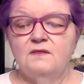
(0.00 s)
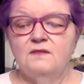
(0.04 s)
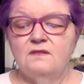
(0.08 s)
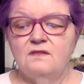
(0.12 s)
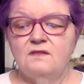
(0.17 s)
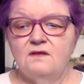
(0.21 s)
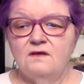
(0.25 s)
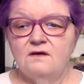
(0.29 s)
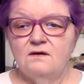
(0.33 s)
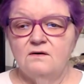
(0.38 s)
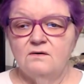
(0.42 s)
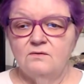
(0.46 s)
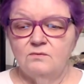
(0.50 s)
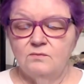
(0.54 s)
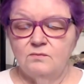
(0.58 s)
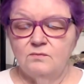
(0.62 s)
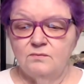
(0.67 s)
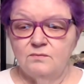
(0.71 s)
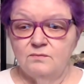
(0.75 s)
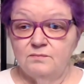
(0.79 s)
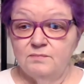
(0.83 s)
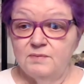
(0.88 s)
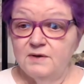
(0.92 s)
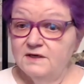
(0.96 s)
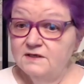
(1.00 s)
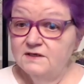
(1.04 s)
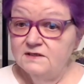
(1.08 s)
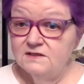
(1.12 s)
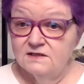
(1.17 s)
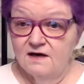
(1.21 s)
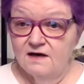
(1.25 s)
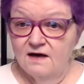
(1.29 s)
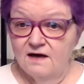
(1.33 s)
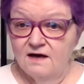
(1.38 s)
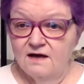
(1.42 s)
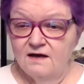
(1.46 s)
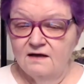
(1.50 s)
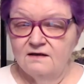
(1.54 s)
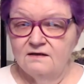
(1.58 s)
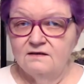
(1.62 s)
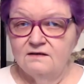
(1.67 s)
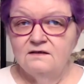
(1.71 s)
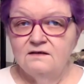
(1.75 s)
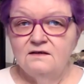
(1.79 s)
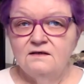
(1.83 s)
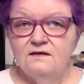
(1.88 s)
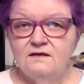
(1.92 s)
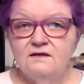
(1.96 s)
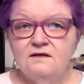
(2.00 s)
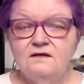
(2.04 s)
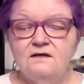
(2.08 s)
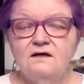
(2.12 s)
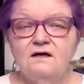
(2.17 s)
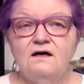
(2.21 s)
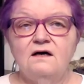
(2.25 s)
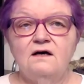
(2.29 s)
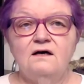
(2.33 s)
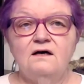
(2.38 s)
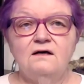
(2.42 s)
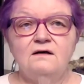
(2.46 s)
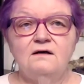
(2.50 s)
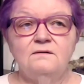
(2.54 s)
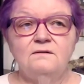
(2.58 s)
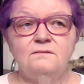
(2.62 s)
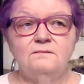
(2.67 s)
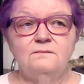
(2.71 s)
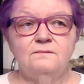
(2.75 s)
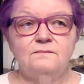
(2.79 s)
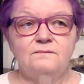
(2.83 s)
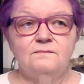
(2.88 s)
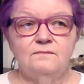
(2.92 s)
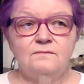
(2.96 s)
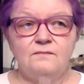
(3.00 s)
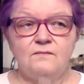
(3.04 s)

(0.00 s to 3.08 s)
the pentagon, um,